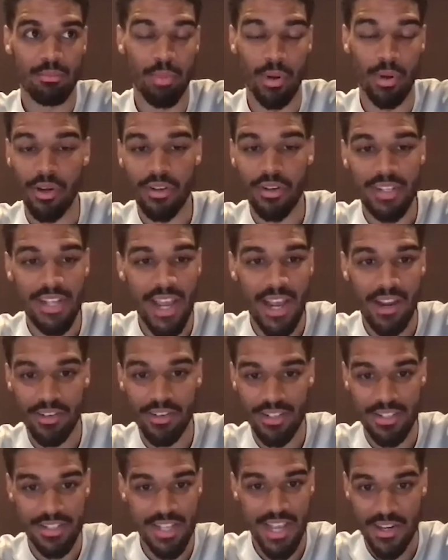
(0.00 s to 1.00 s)
burned down
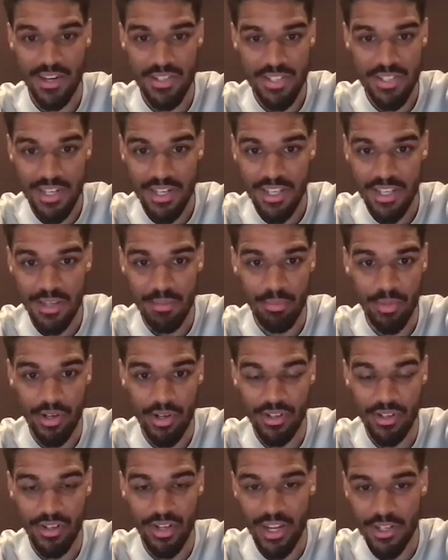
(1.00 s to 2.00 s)
an entire city and
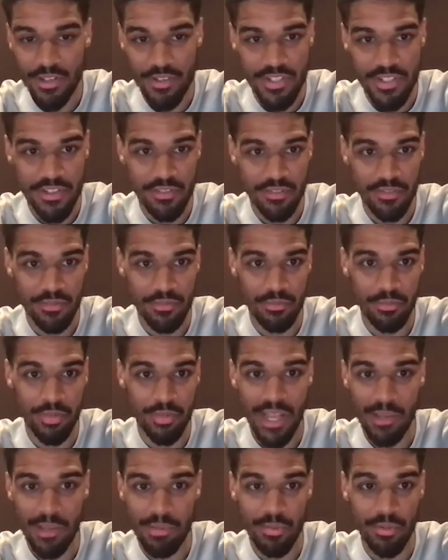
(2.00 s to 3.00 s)
murdered hundreds of
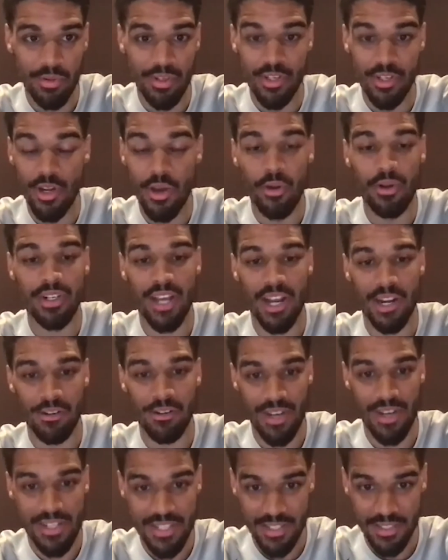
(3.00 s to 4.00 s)
Black people and no one got
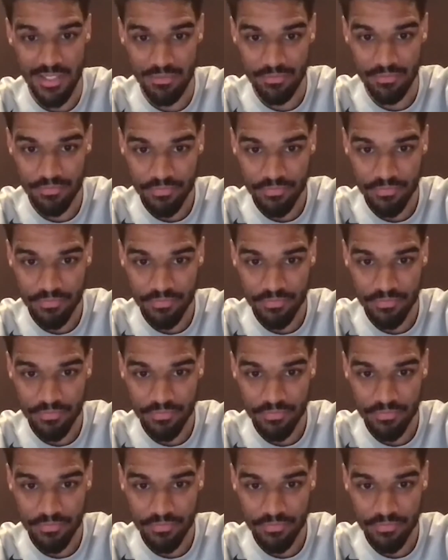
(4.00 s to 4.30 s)
arrested.